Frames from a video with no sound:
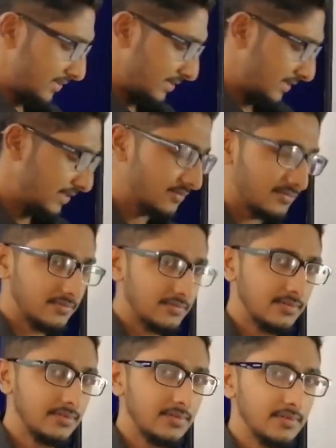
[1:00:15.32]
Now,
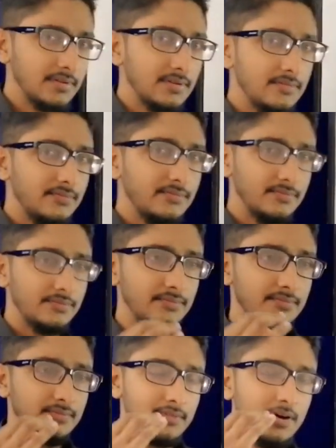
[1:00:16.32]

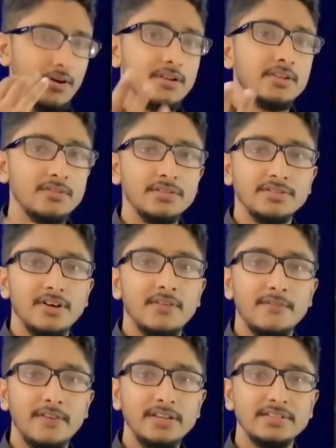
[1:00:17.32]
although the
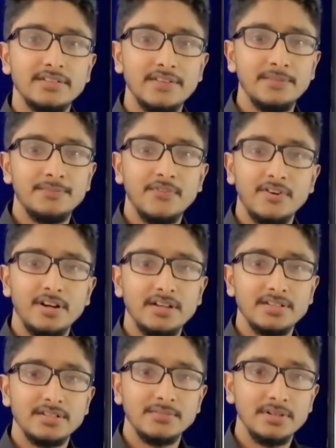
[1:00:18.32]
software is developed for a
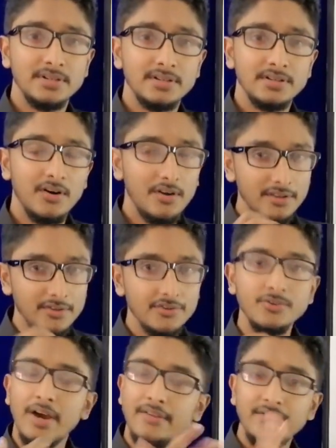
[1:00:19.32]
customer, although
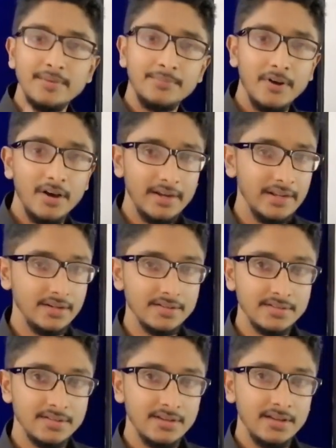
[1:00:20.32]
you have deployed it,
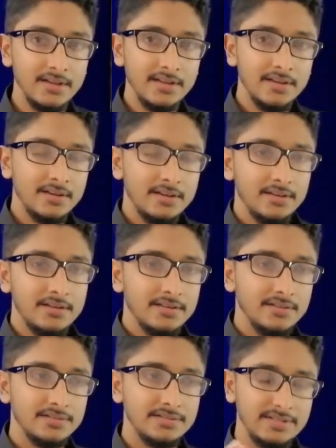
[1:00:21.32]

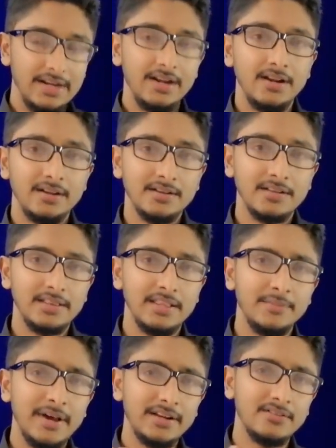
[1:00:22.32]
still they
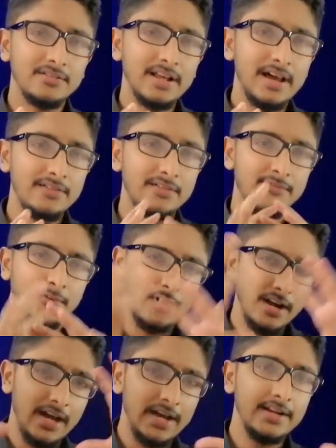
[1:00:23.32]
might not have a
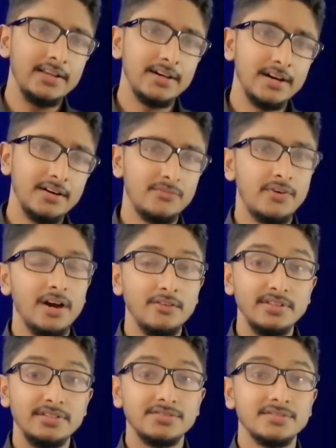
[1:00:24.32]
full idea of how
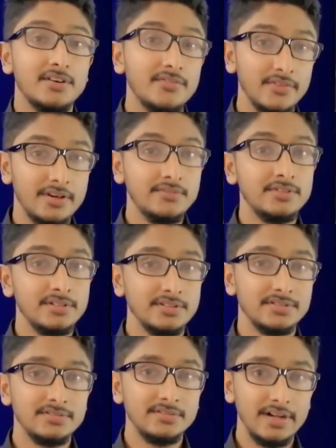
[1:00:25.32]
this software
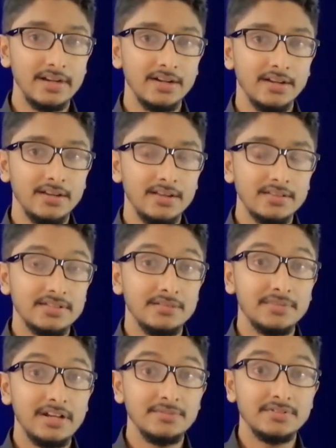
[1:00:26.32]
works, right?
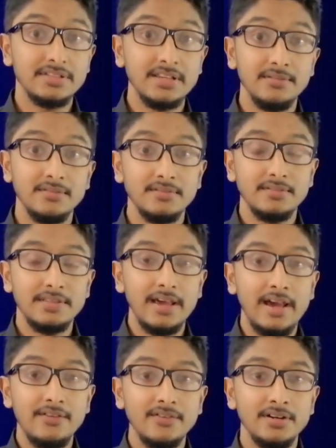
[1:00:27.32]
Sometimes they
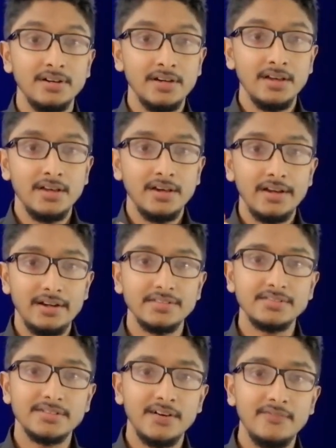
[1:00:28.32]
have a
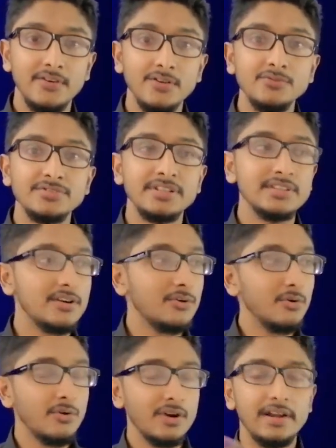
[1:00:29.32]
risk of losing the
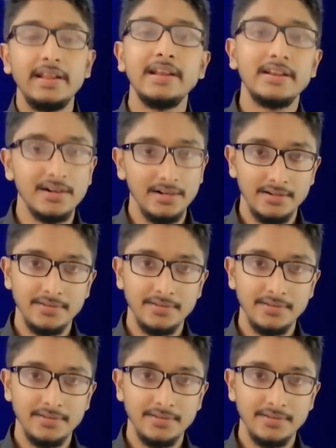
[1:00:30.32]
whole data,